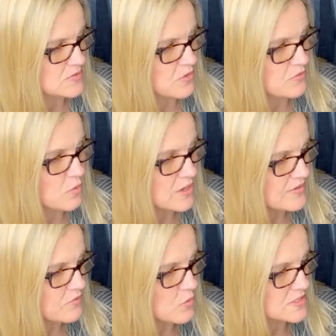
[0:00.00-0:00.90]
for
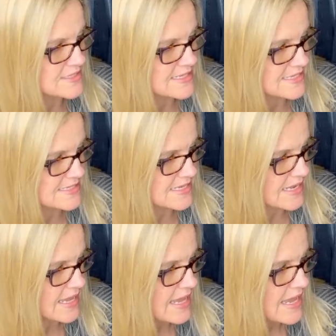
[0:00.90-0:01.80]

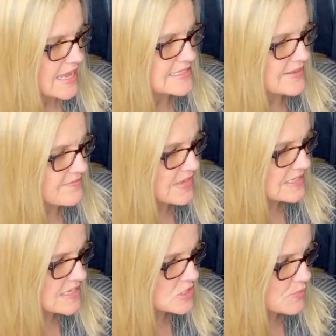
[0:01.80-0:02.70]
$44.60. It's a
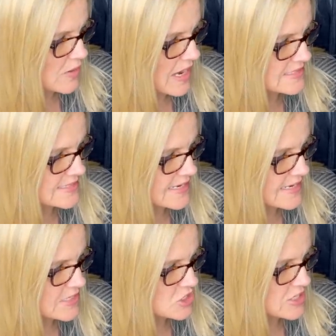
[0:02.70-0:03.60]
vintage brass
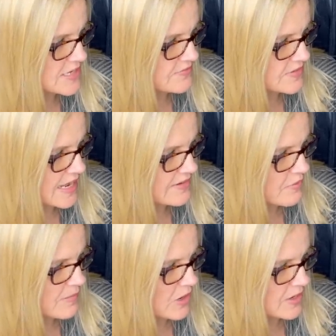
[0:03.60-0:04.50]
Indian Chief Native
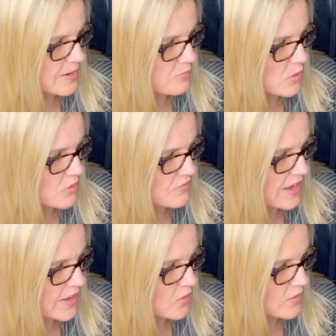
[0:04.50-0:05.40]
American
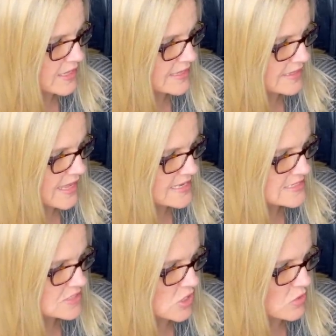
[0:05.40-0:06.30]
profile, inlaid
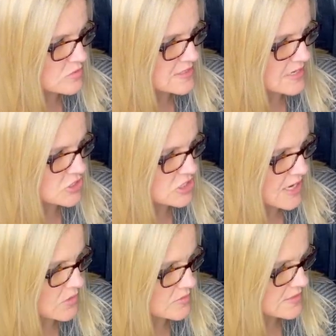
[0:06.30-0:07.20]
stones and
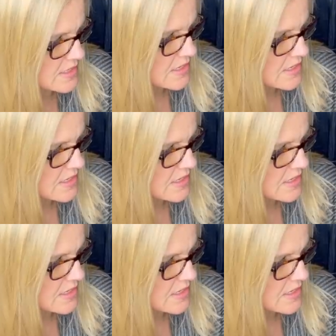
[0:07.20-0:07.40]
shells.